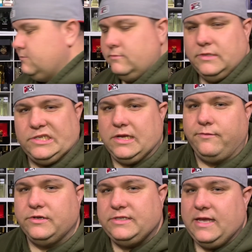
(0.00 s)

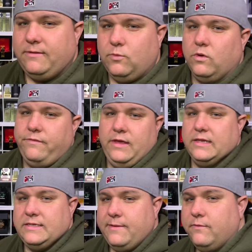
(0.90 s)
discovery set or if you get
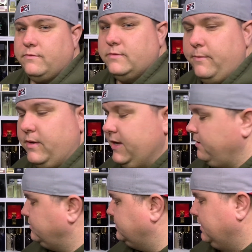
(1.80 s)
a sample from somebody
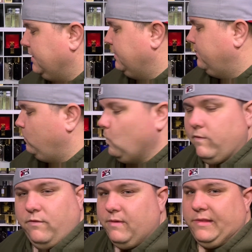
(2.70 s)
else, or
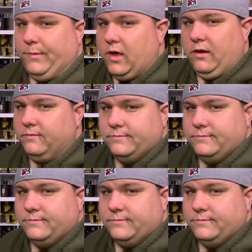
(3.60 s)
if you buy the bottle. I